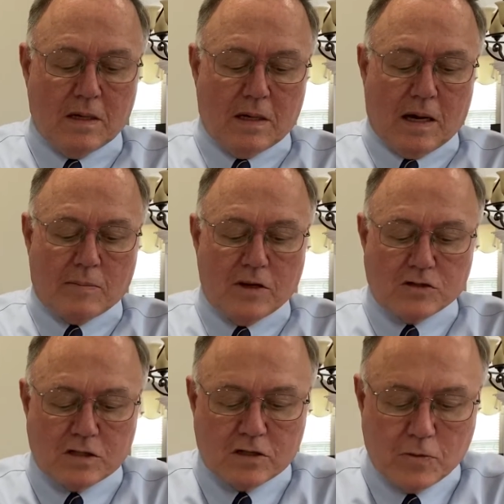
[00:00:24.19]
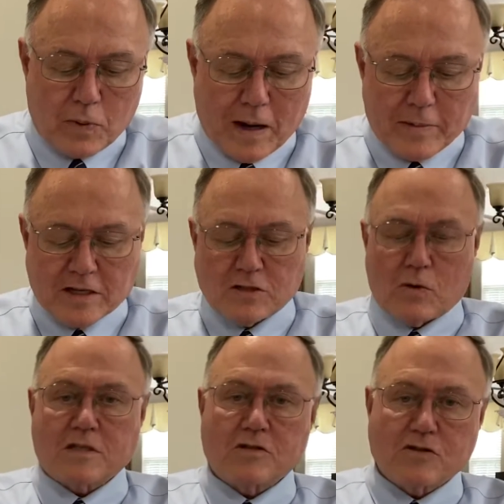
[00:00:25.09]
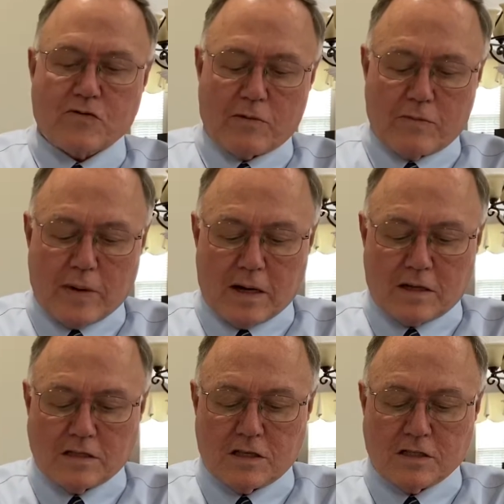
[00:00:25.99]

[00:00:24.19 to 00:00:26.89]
I'm using two primary sources from America's